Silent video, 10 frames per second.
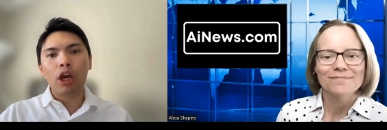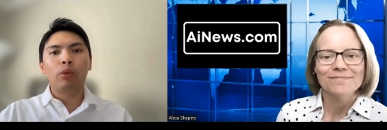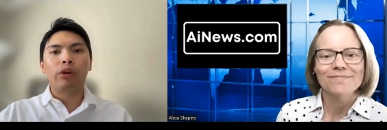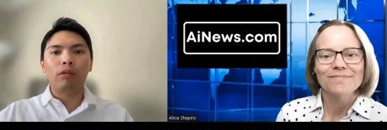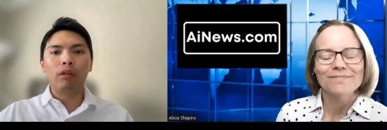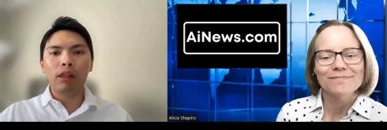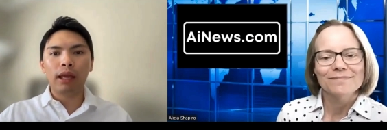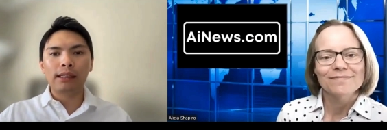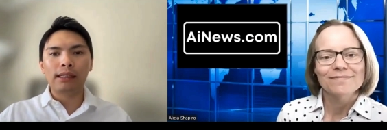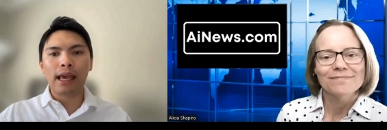Speaker 1: we
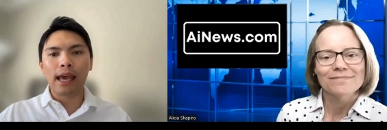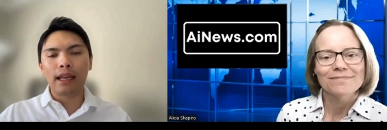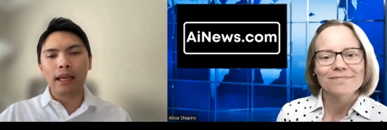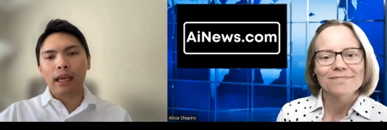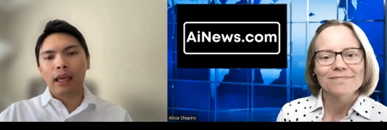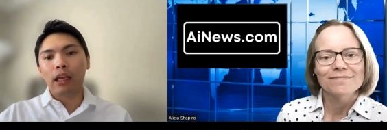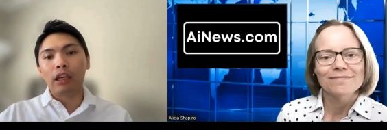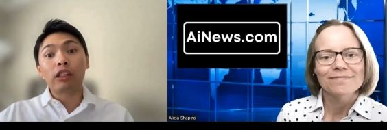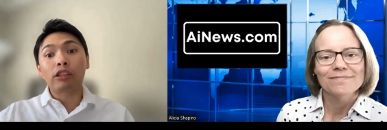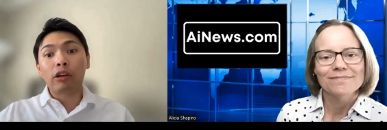realized that in
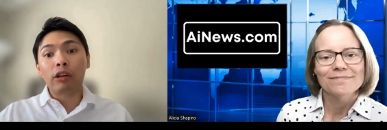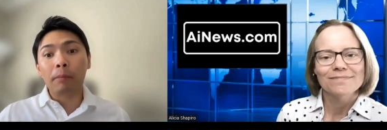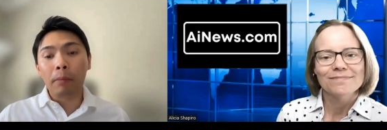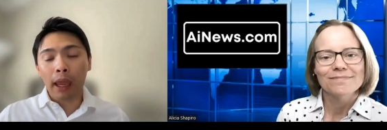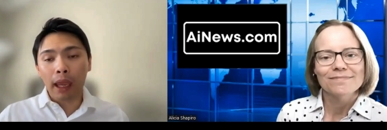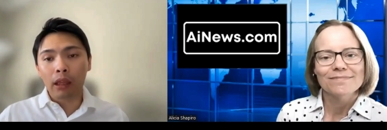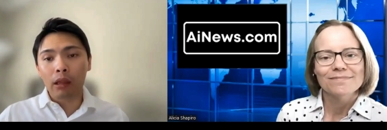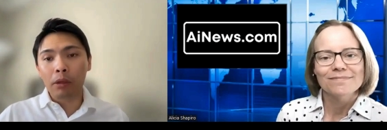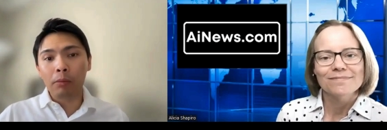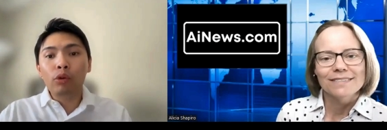Kickstarter campaign, the
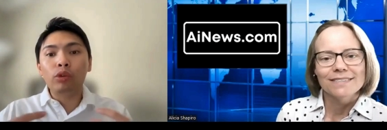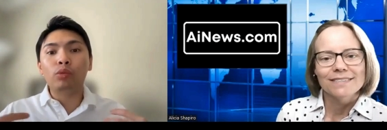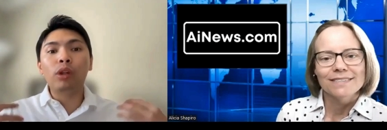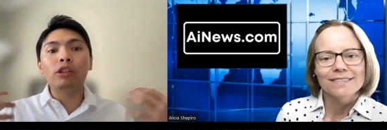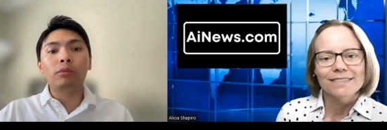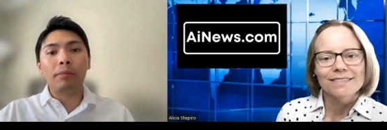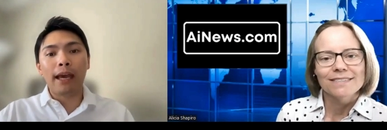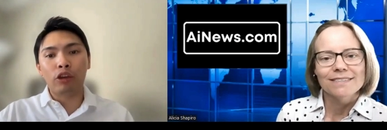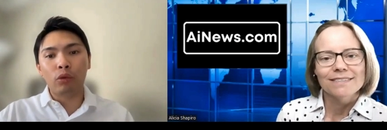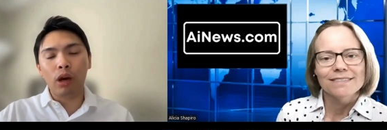people who is willing to
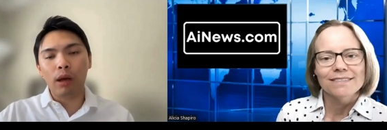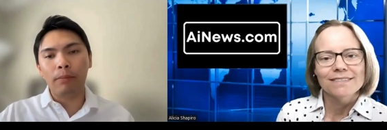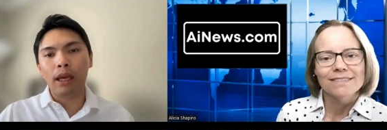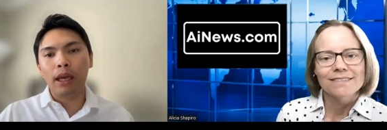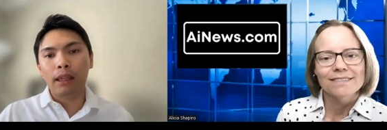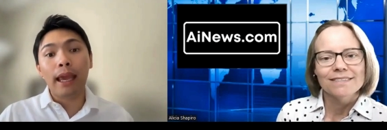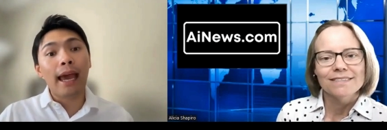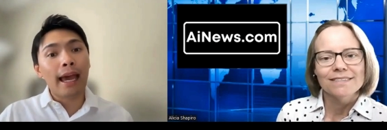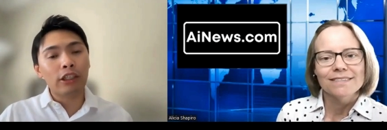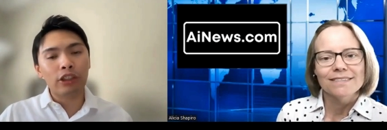back you up, they
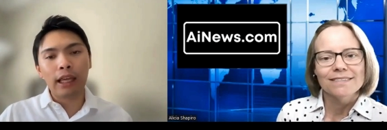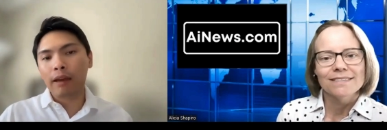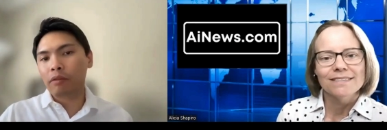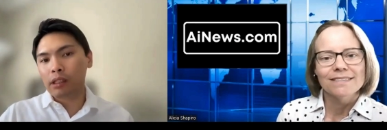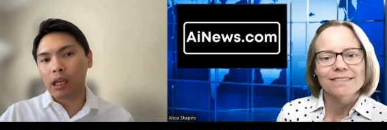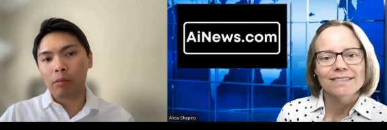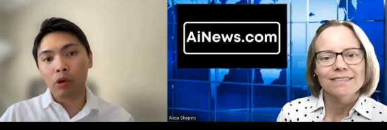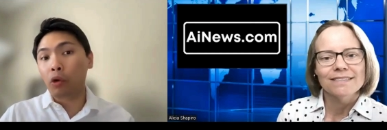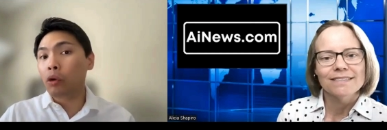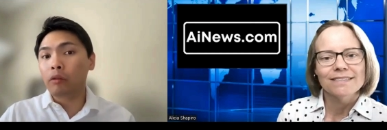actually have the same
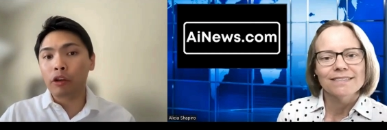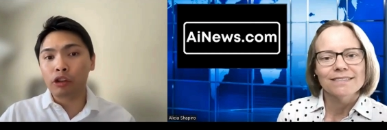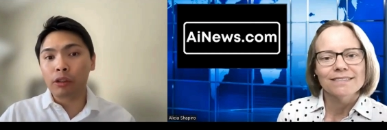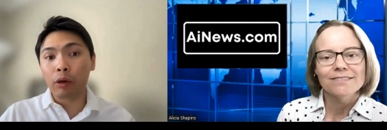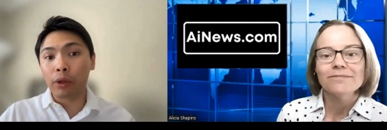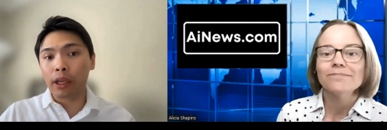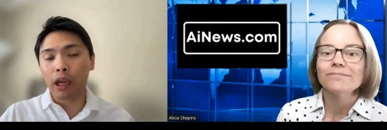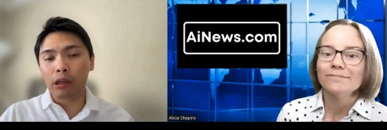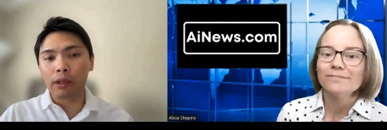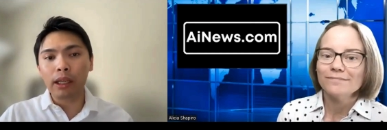goal and vision that we
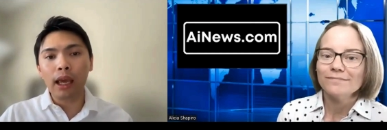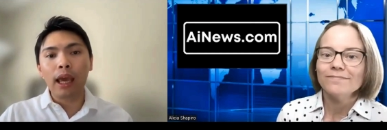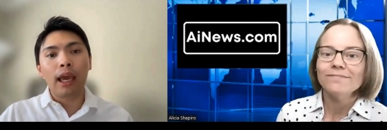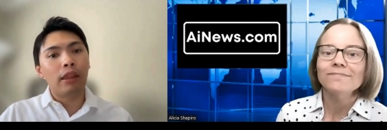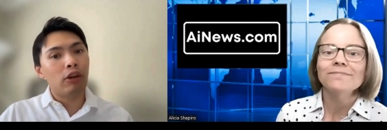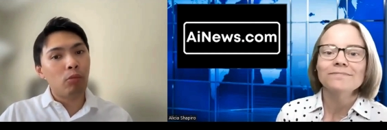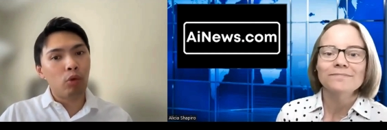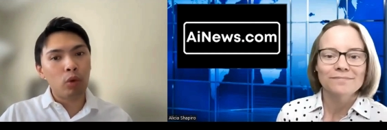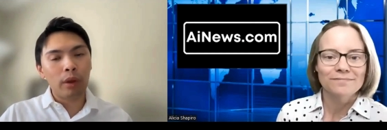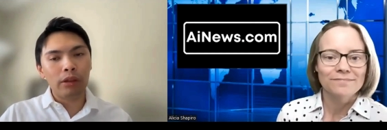carry, and they're
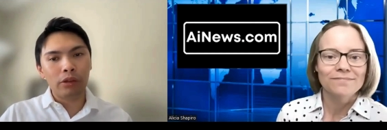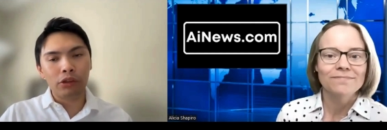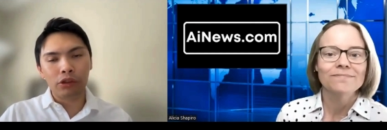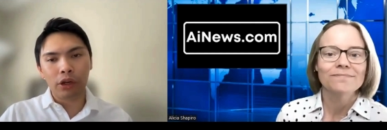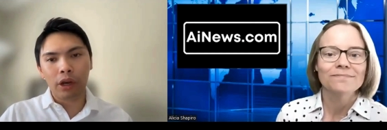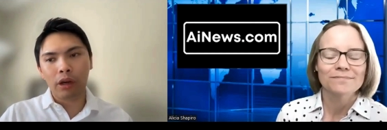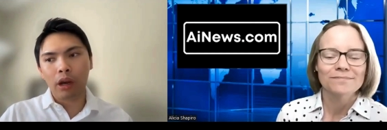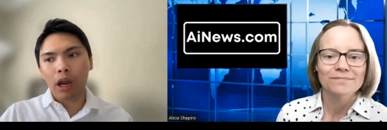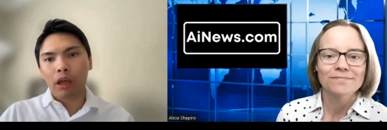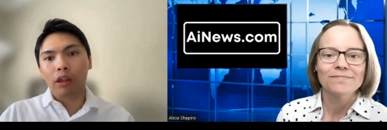more willing to share
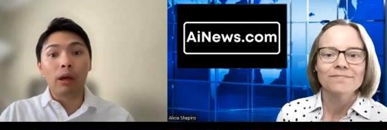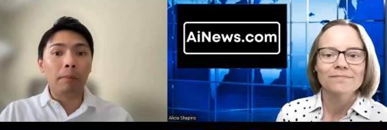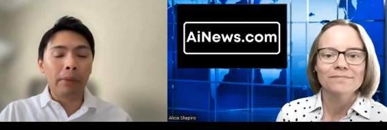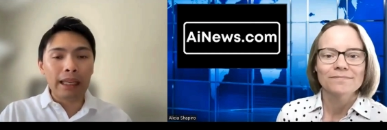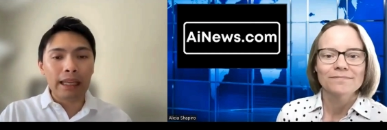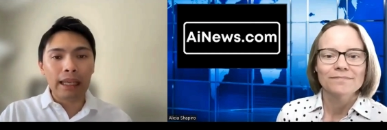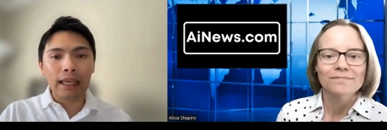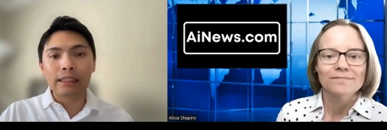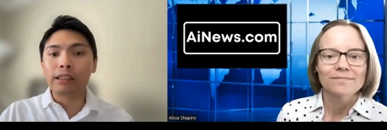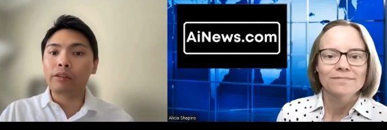their opinions, their